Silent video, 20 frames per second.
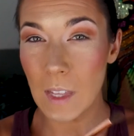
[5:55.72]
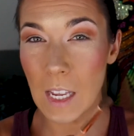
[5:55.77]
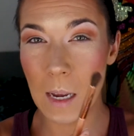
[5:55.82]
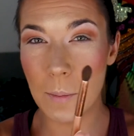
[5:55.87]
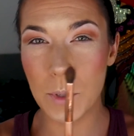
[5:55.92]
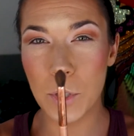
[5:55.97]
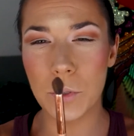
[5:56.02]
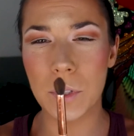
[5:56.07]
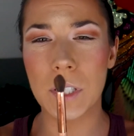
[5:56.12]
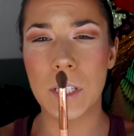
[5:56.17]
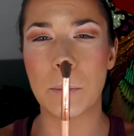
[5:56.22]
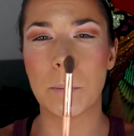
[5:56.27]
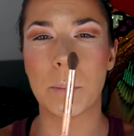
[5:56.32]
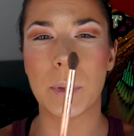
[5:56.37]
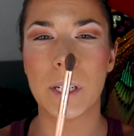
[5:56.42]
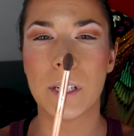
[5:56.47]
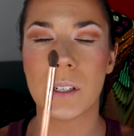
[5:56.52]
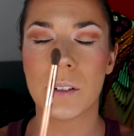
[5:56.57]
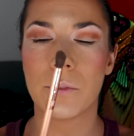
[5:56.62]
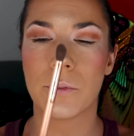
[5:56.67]
I'm using a
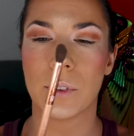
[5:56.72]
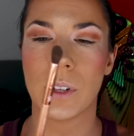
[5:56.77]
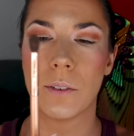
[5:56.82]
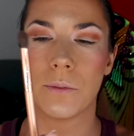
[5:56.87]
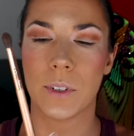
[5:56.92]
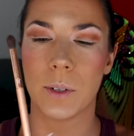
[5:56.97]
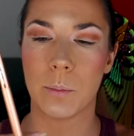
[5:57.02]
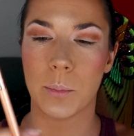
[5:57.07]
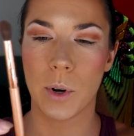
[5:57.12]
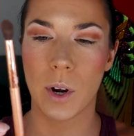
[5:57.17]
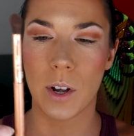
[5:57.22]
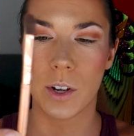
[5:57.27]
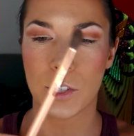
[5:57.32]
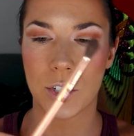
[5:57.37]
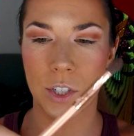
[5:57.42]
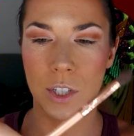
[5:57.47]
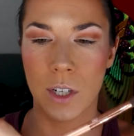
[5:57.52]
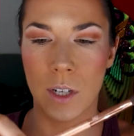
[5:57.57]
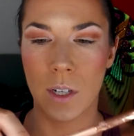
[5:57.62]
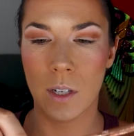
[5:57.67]
big fluffy
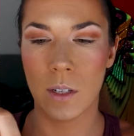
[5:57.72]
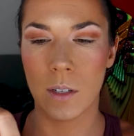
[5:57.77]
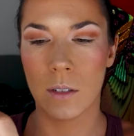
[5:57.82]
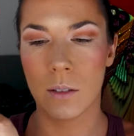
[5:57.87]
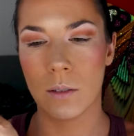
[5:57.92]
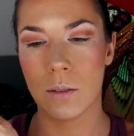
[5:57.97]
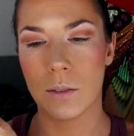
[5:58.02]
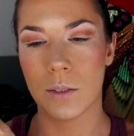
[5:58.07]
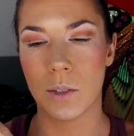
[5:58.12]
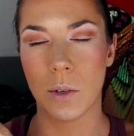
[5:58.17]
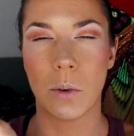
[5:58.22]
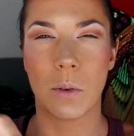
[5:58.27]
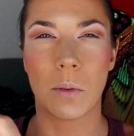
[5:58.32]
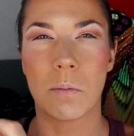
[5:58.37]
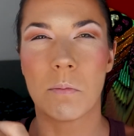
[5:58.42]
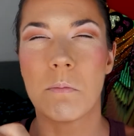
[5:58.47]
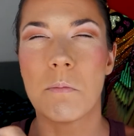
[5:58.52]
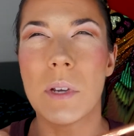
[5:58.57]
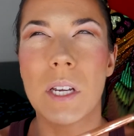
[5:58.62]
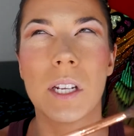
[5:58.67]
brush, so
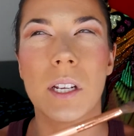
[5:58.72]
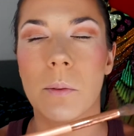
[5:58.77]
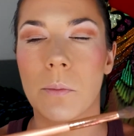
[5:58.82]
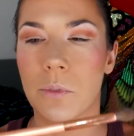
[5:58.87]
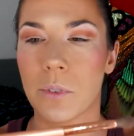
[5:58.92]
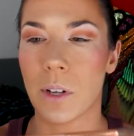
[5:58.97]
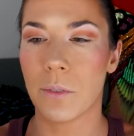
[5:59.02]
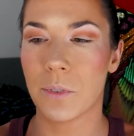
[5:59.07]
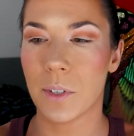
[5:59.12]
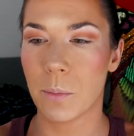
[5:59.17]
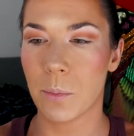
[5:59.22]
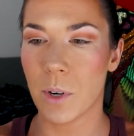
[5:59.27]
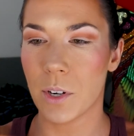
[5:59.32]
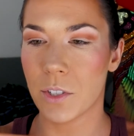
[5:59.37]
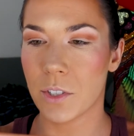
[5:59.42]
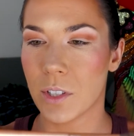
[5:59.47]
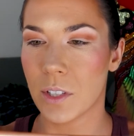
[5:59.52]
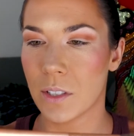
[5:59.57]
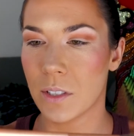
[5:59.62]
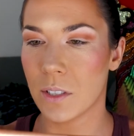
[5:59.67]
medium fluffy
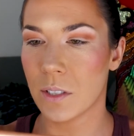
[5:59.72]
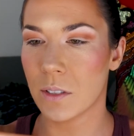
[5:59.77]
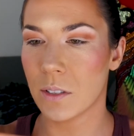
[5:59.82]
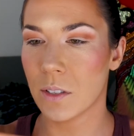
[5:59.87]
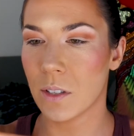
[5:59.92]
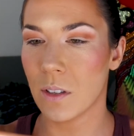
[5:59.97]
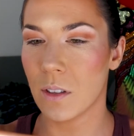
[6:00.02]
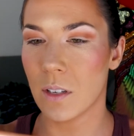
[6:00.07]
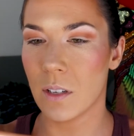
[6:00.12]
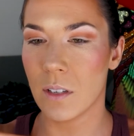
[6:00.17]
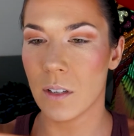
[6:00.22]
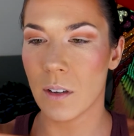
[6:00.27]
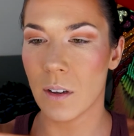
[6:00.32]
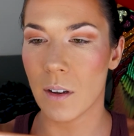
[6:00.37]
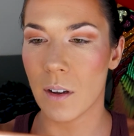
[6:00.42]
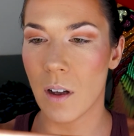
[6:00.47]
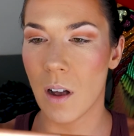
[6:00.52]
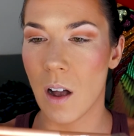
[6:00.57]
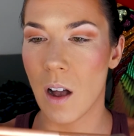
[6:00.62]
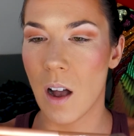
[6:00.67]
brush. This is the
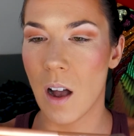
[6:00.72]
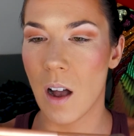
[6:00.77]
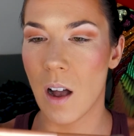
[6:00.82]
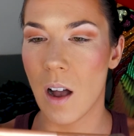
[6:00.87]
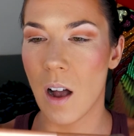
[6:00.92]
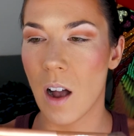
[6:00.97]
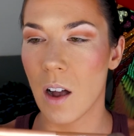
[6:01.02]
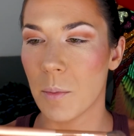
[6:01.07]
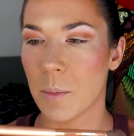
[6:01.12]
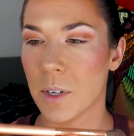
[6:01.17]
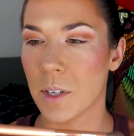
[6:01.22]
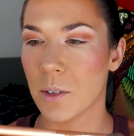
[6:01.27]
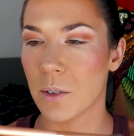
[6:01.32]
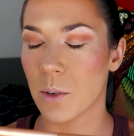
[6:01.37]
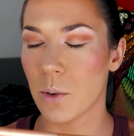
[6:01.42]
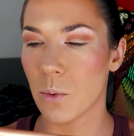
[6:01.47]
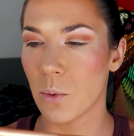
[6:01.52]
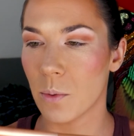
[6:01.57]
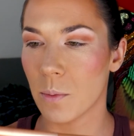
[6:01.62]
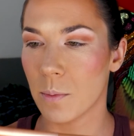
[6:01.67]

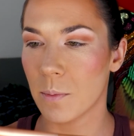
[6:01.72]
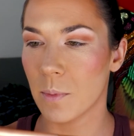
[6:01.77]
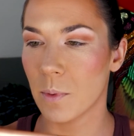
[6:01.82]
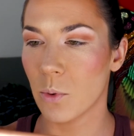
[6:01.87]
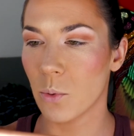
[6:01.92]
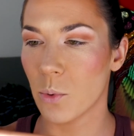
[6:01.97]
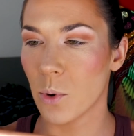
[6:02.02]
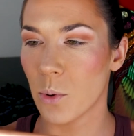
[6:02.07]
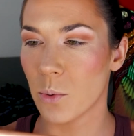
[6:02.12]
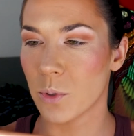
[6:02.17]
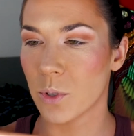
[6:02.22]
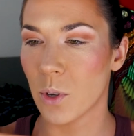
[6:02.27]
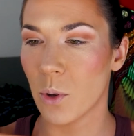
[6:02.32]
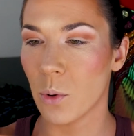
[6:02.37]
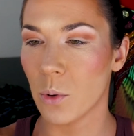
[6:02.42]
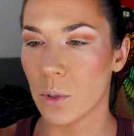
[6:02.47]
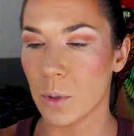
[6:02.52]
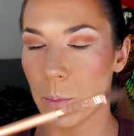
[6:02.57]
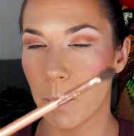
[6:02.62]
Omnia Rose Gold